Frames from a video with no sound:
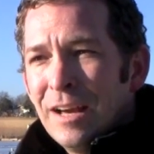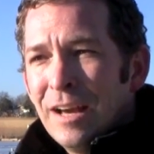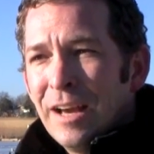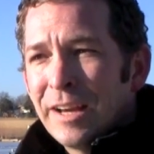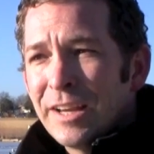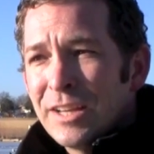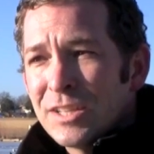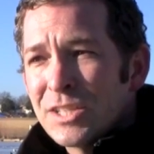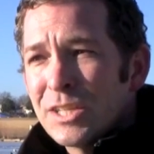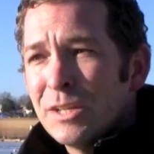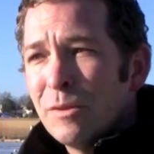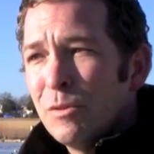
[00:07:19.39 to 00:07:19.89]

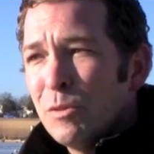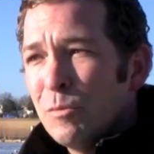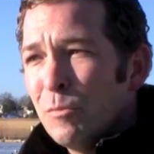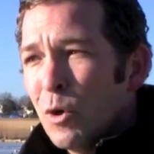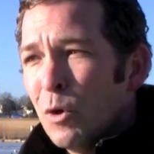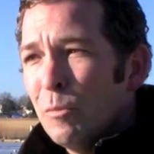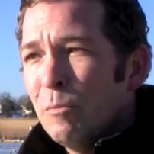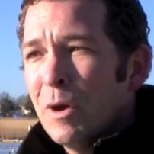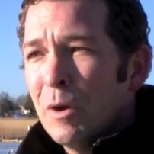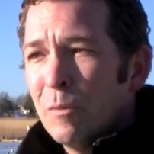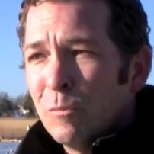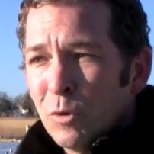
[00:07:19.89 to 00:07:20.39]
I guess some of the
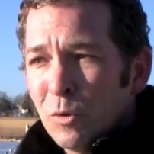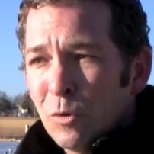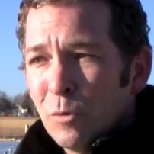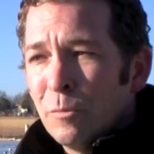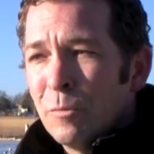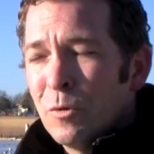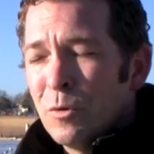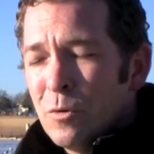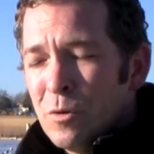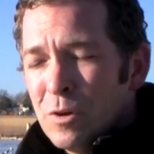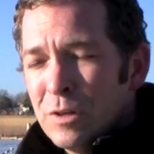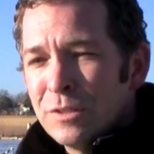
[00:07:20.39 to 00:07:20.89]
more
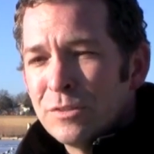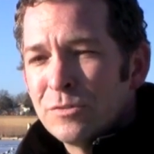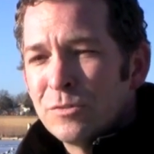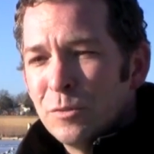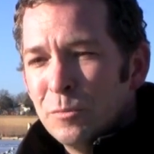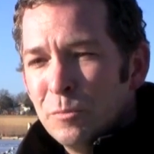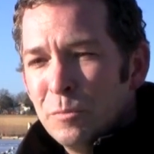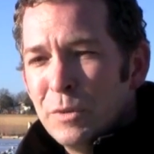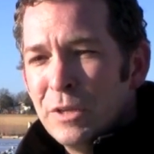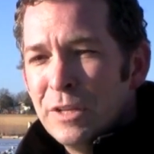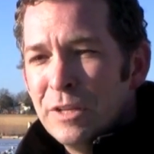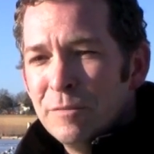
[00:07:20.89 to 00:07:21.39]
memorable ones
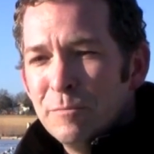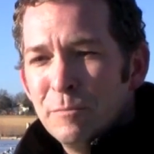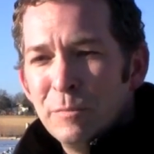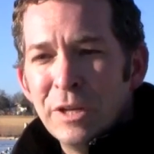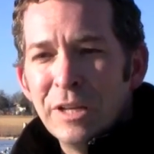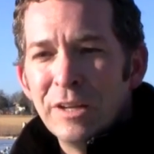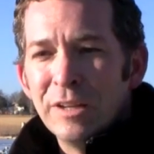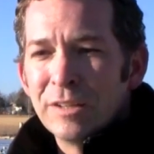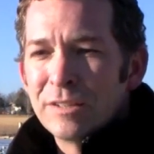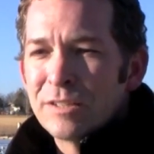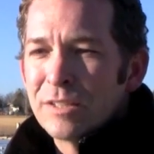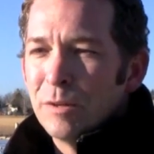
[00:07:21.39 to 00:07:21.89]
would be
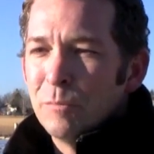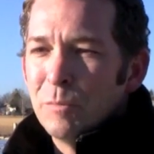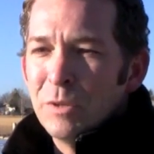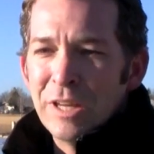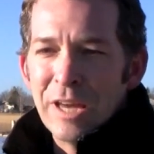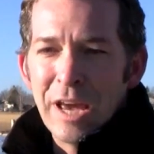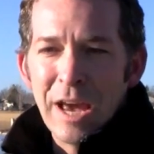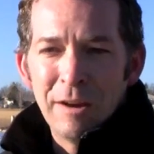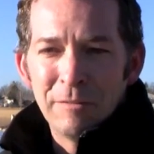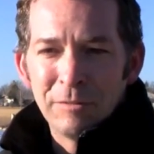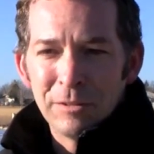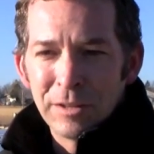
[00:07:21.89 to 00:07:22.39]
meeting some of
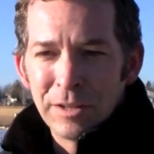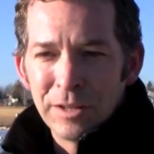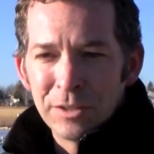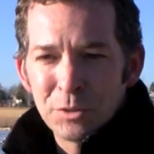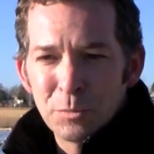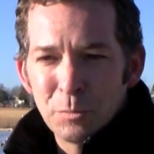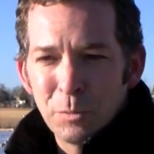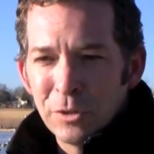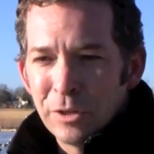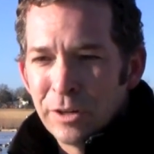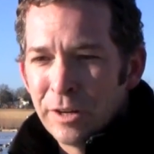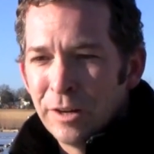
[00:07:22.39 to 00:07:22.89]
the
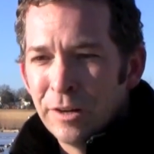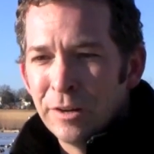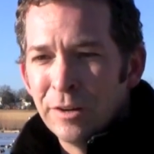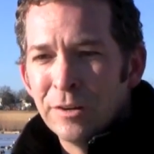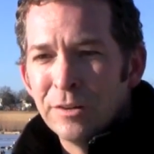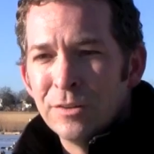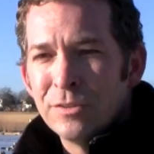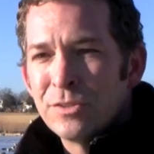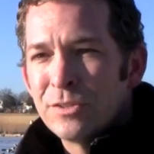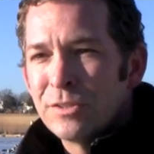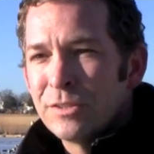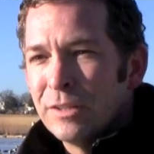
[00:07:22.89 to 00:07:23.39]
Avalanche
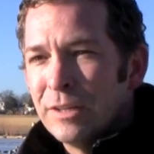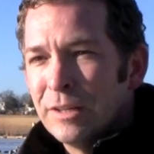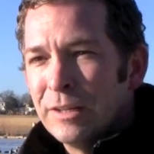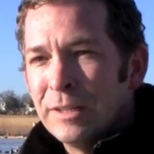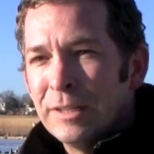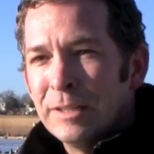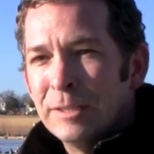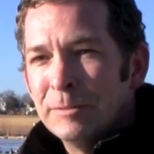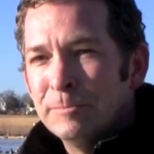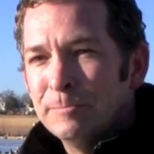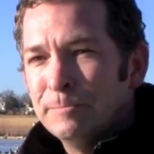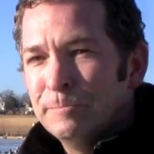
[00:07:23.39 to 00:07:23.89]
players.
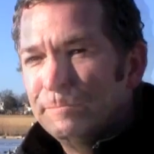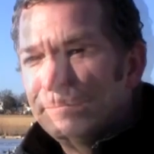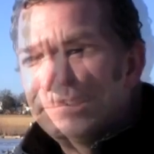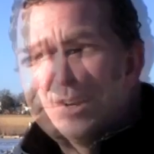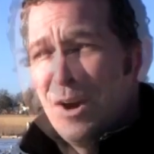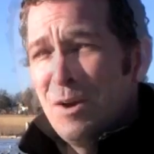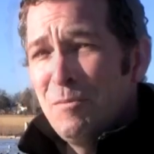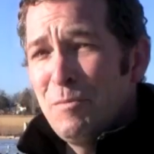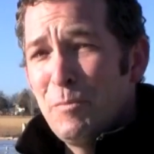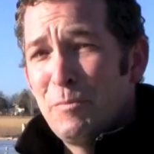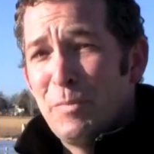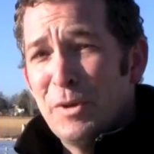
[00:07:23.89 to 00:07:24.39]
Um, you know,
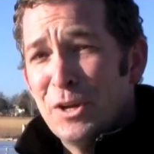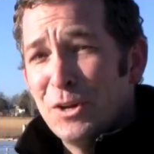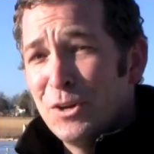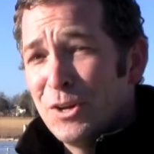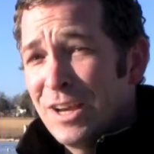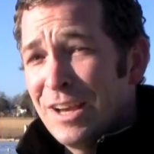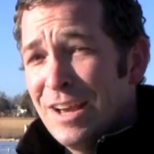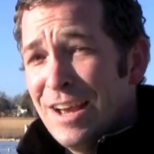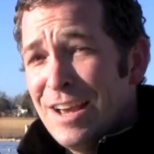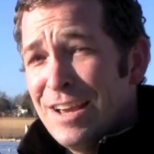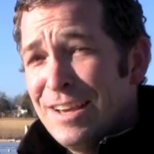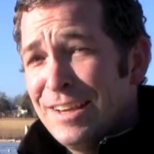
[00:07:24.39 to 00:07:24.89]
I'm a beer
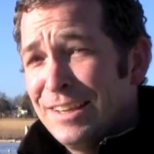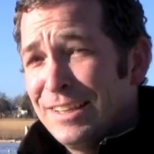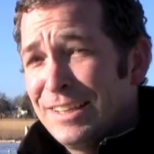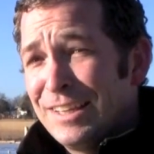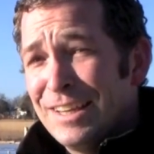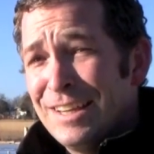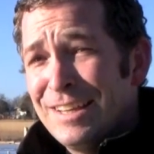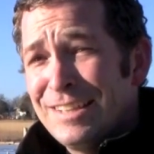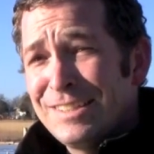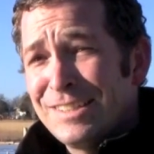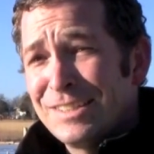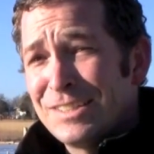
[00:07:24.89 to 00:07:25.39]
guy, I
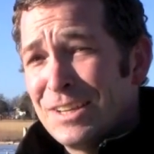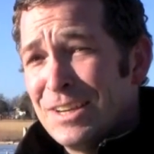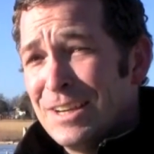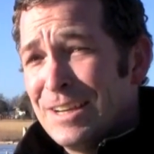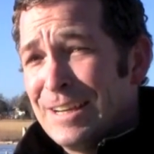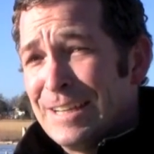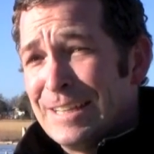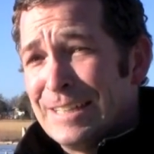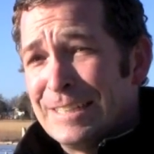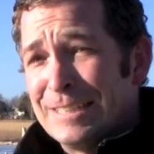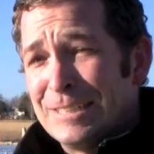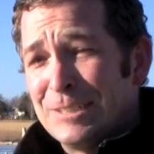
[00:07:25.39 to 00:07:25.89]
guess.
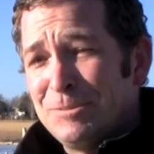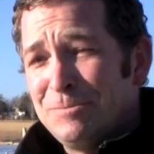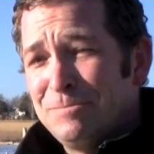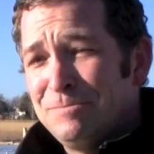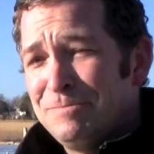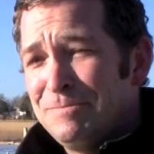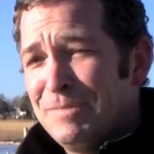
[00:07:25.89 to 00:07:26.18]
Uh,